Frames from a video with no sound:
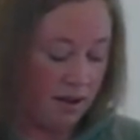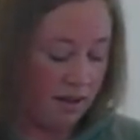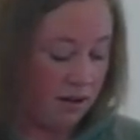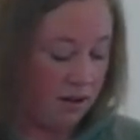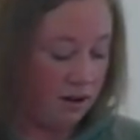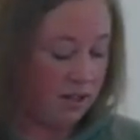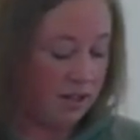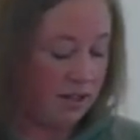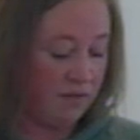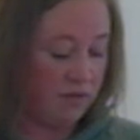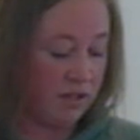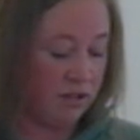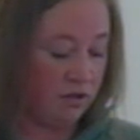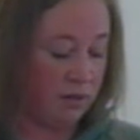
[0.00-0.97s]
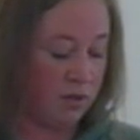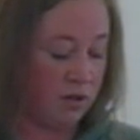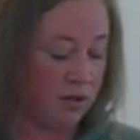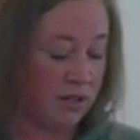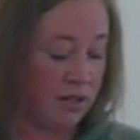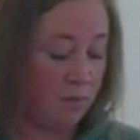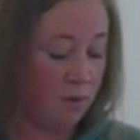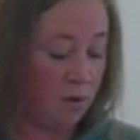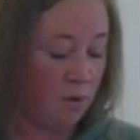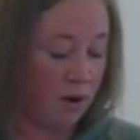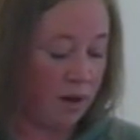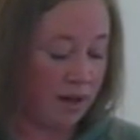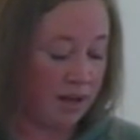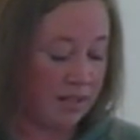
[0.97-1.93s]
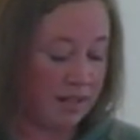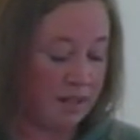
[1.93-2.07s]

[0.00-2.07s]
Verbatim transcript: There are several scriptures imploring us